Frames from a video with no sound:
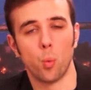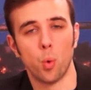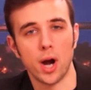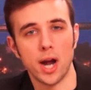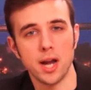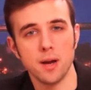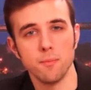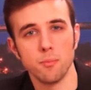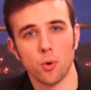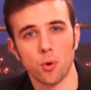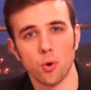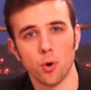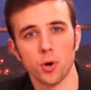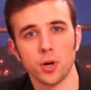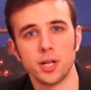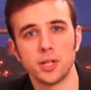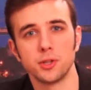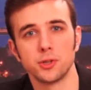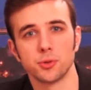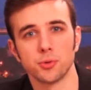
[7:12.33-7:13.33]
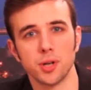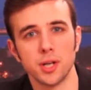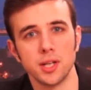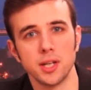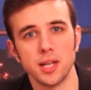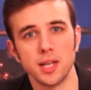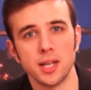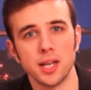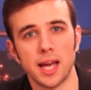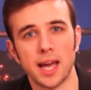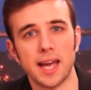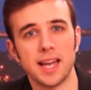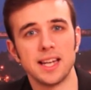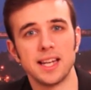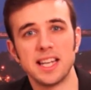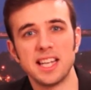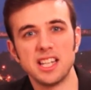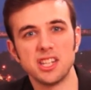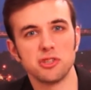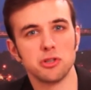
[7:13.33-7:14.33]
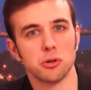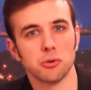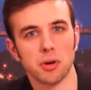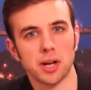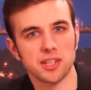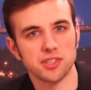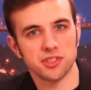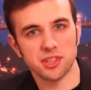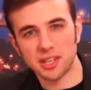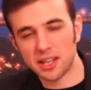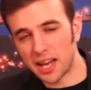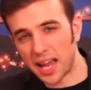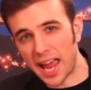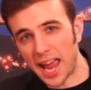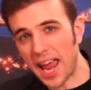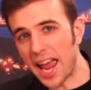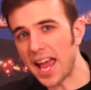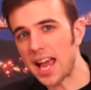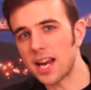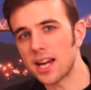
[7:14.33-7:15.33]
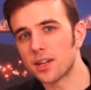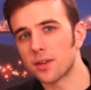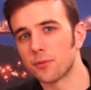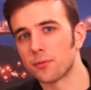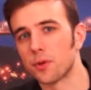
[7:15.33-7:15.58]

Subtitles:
way more intriguing and interesting and,